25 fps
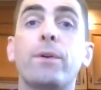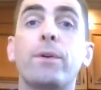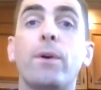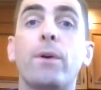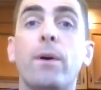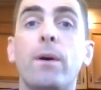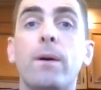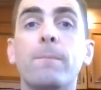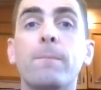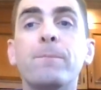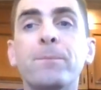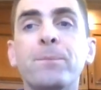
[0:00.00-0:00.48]

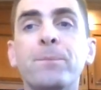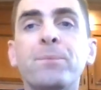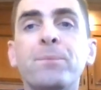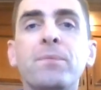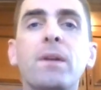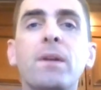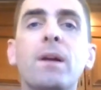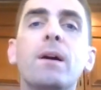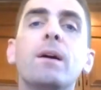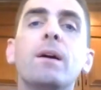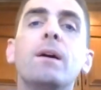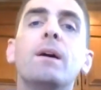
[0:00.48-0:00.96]
term.
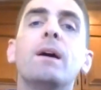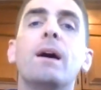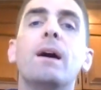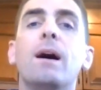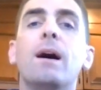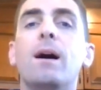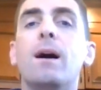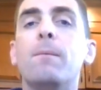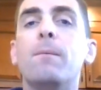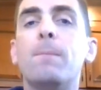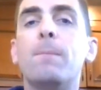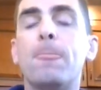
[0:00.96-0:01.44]

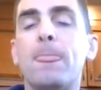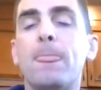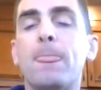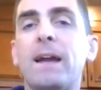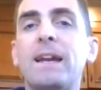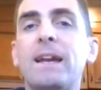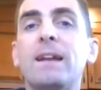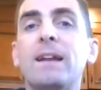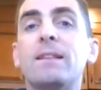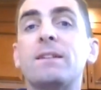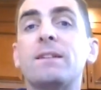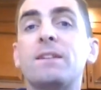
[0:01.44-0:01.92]

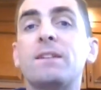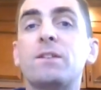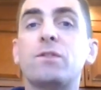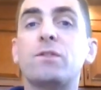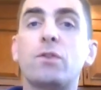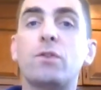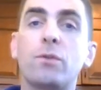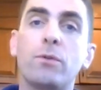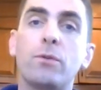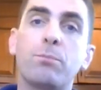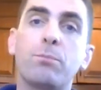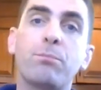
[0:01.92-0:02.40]
Again, this is
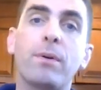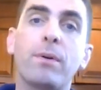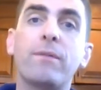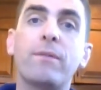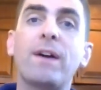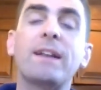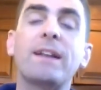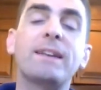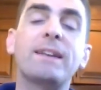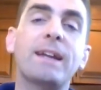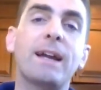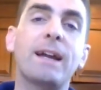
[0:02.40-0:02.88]
to
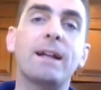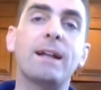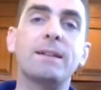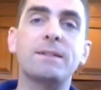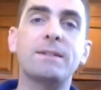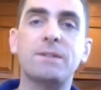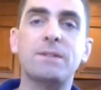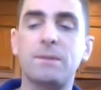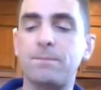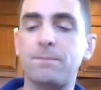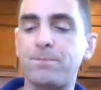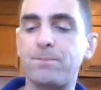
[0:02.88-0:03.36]
prevent
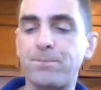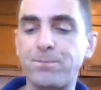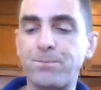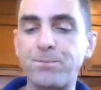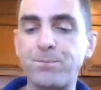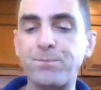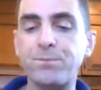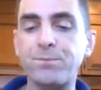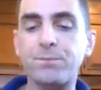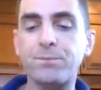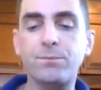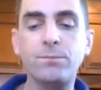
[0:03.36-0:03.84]
against
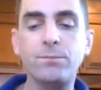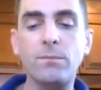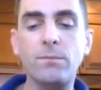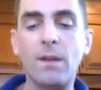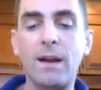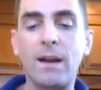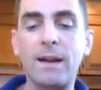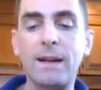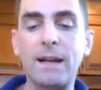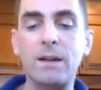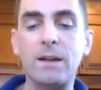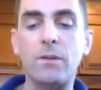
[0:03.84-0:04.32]

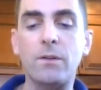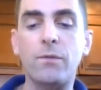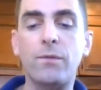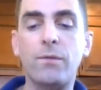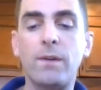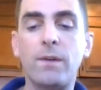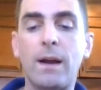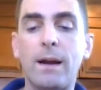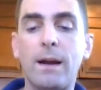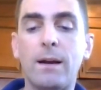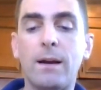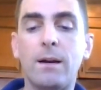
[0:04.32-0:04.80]
a kind of
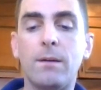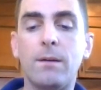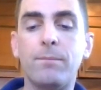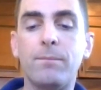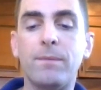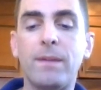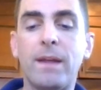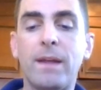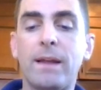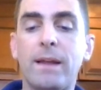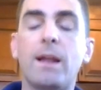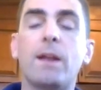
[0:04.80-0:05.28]

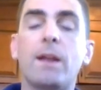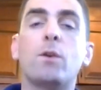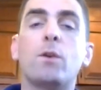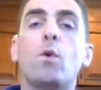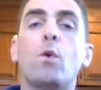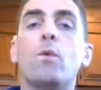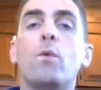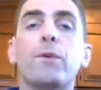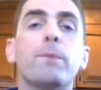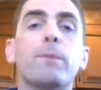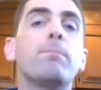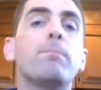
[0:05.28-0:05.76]
an
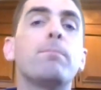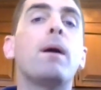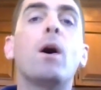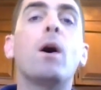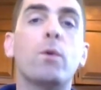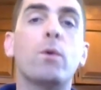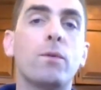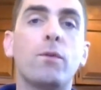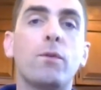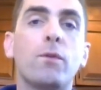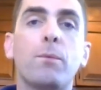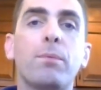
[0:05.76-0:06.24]

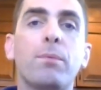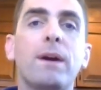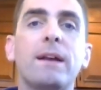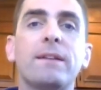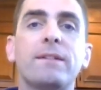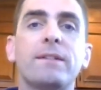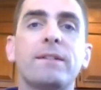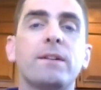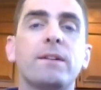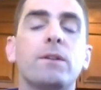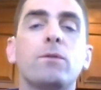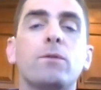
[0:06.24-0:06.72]
over-powerful
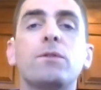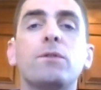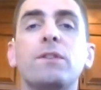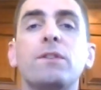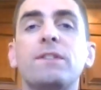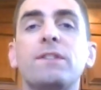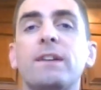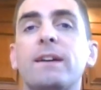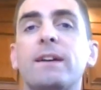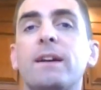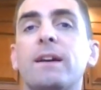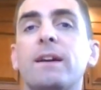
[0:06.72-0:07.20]
president, or
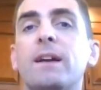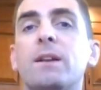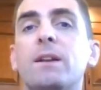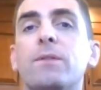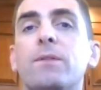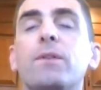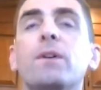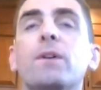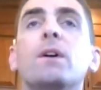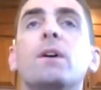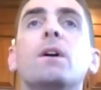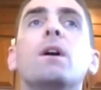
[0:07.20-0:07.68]
just like a kind
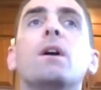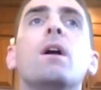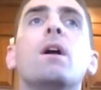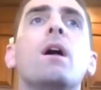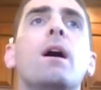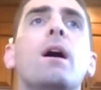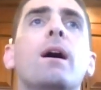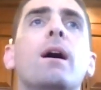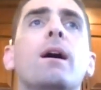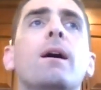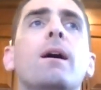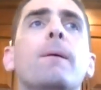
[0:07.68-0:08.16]
of,
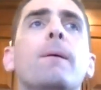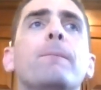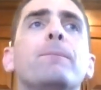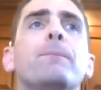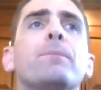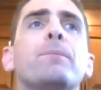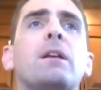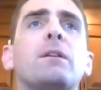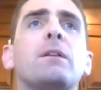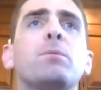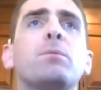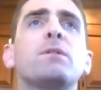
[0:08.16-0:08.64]
I
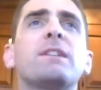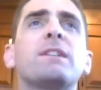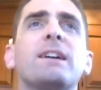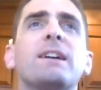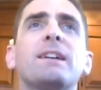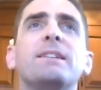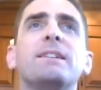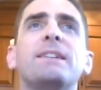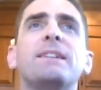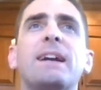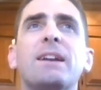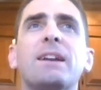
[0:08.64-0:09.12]
suppose like
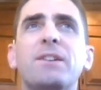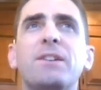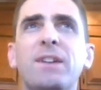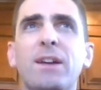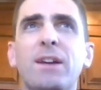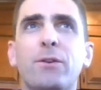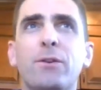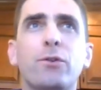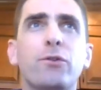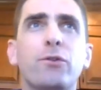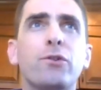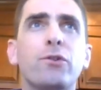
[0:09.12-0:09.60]
a
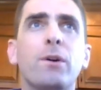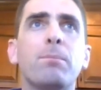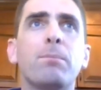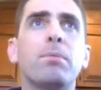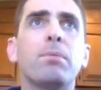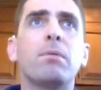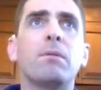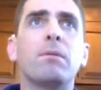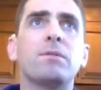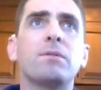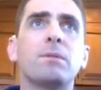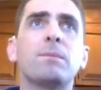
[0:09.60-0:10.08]
dictatorship,
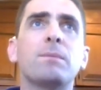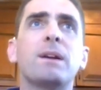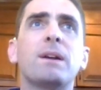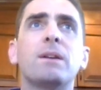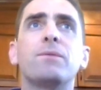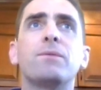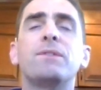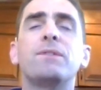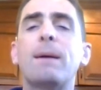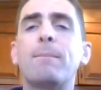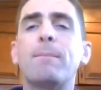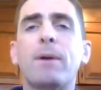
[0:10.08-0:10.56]
some kind
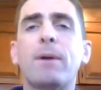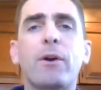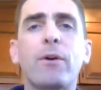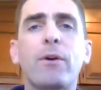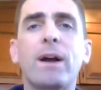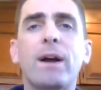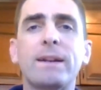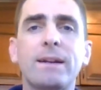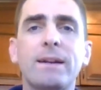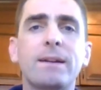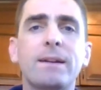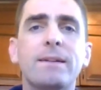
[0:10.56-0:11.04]
of
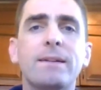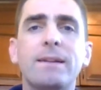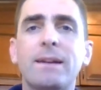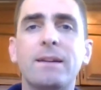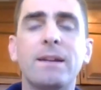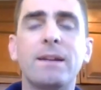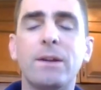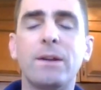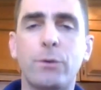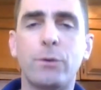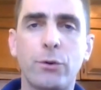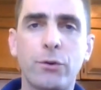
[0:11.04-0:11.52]
democratic
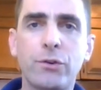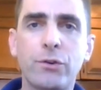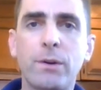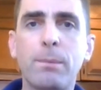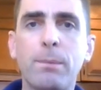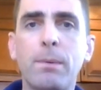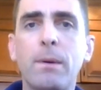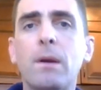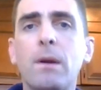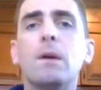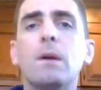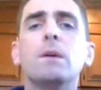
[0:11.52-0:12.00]

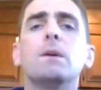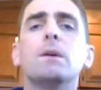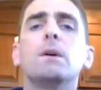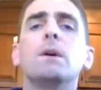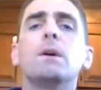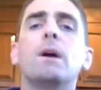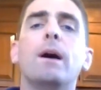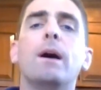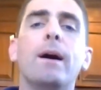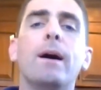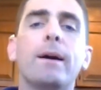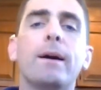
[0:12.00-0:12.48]
dictatorship
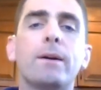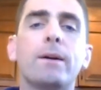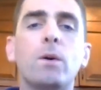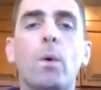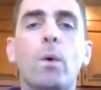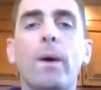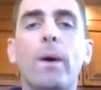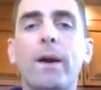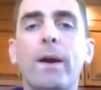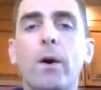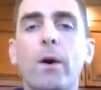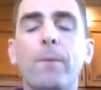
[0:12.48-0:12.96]

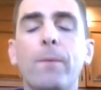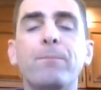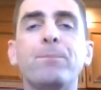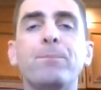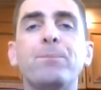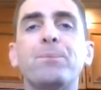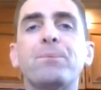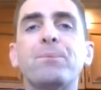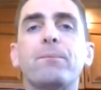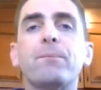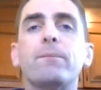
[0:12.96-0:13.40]
going on.